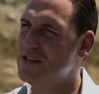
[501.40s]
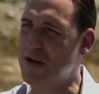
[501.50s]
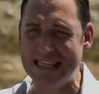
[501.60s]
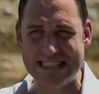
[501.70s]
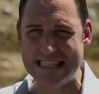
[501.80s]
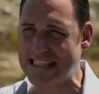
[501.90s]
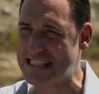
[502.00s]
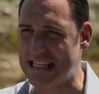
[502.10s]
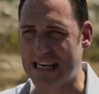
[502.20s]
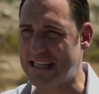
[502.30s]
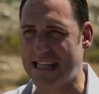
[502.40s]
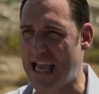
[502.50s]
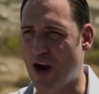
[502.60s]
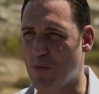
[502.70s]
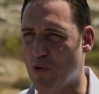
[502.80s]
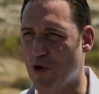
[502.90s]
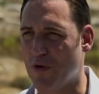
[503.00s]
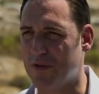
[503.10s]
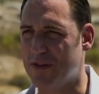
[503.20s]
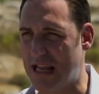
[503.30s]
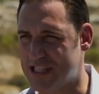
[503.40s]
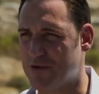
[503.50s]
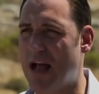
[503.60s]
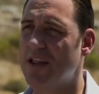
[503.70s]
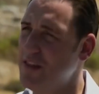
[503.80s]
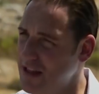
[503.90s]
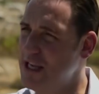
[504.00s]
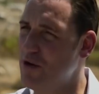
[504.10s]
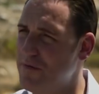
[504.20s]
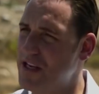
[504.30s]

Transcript: So he's disliked in the Arab world. Nasrallah, the leader of